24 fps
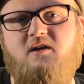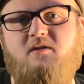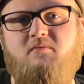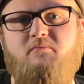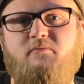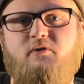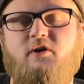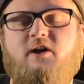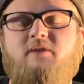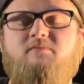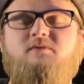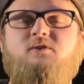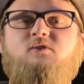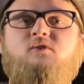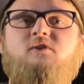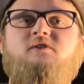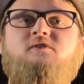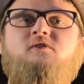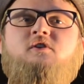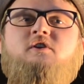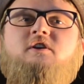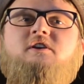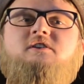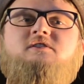Perhaps George
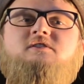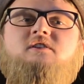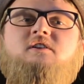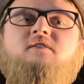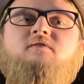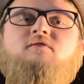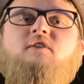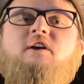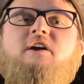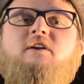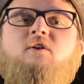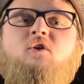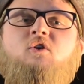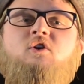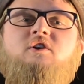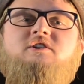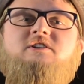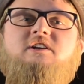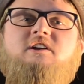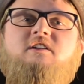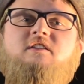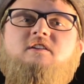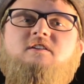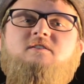Lucas should have read
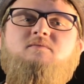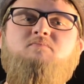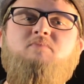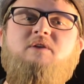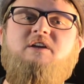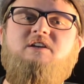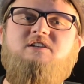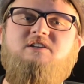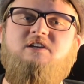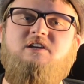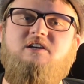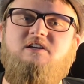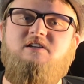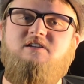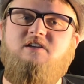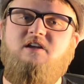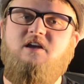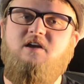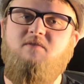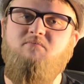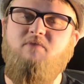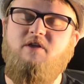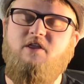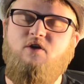Origin of the Species
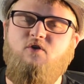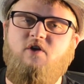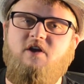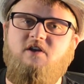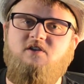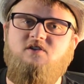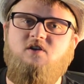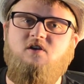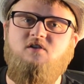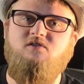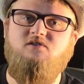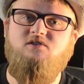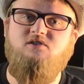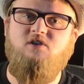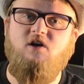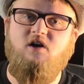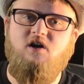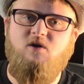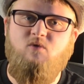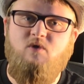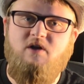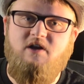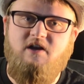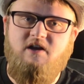by the great Charles
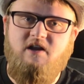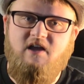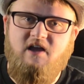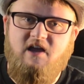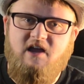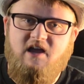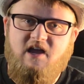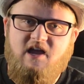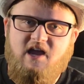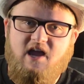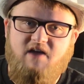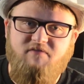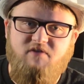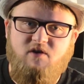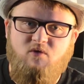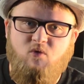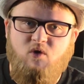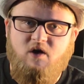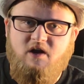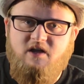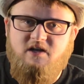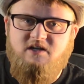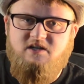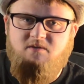Darwin if he
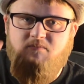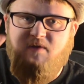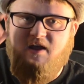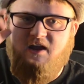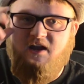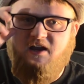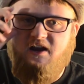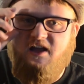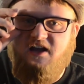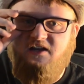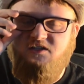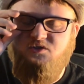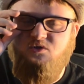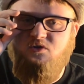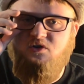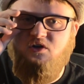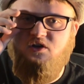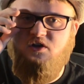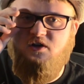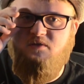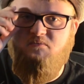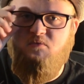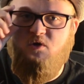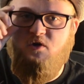wanted to make an actual
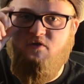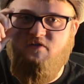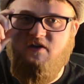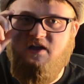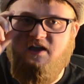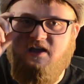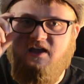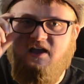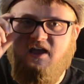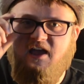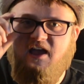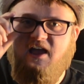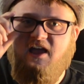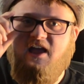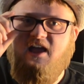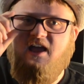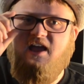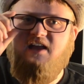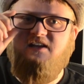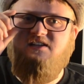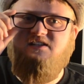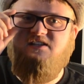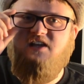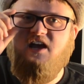good movie
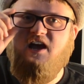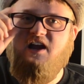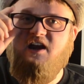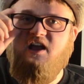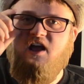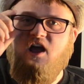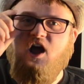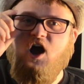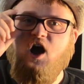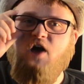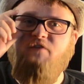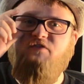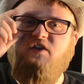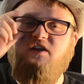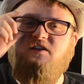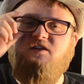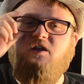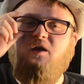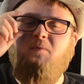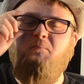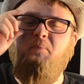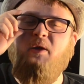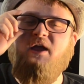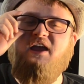instead of this
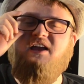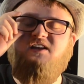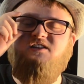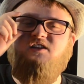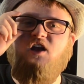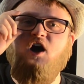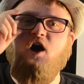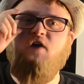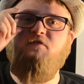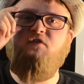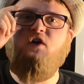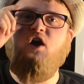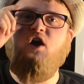piece of